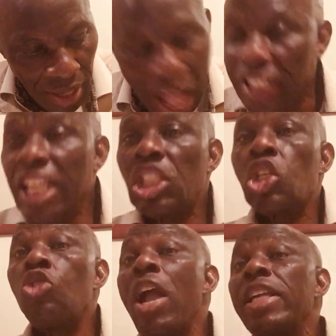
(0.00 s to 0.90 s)
A
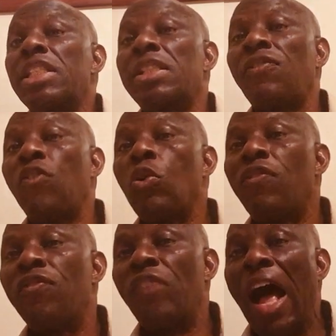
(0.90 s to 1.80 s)
disgraceful
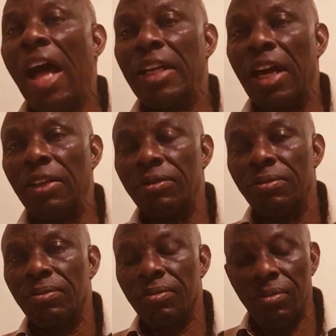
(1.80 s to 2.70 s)
father
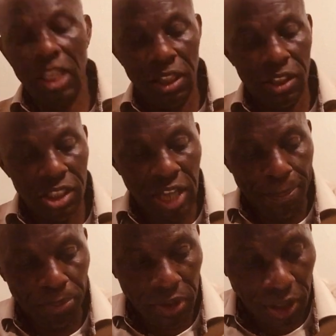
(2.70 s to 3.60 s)
in
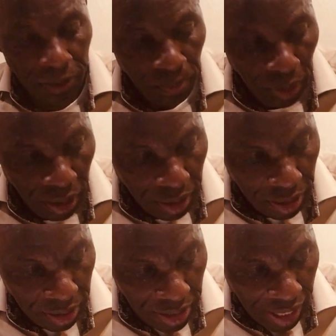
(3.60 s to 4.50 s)
chapter
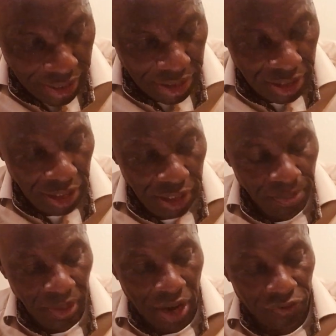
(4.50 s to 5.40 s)

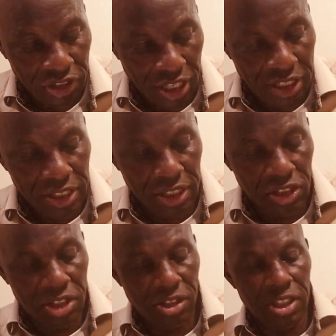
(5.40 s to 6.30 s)
19 of Genesis
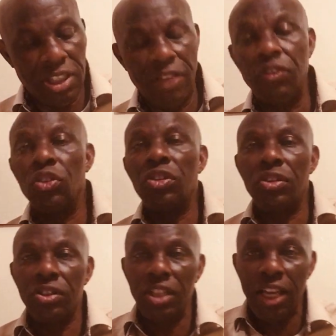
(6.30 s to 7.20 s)
37 to
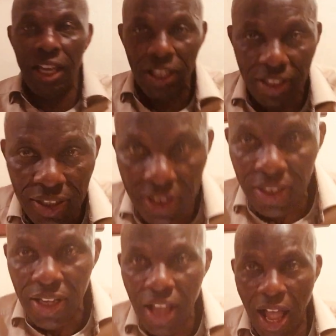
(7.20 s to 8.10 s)
38.
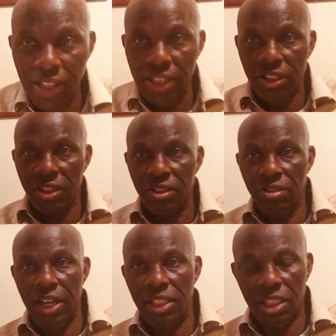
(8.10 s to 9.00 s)
A
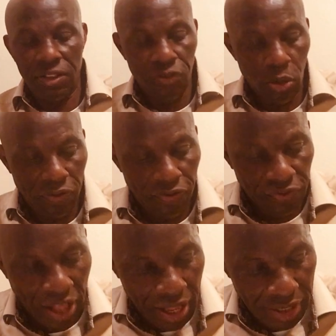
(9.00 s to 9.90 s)
disgraceful
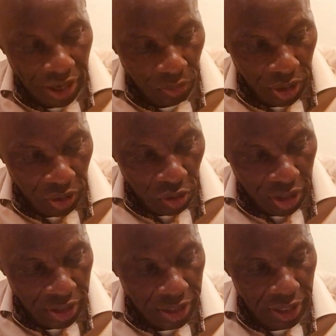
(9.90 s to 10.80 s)
father. We're
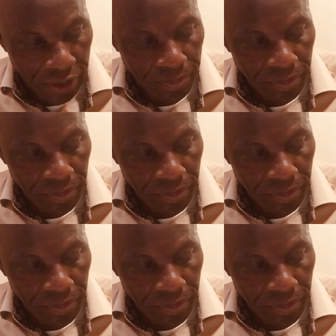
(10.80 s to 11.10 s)
going there.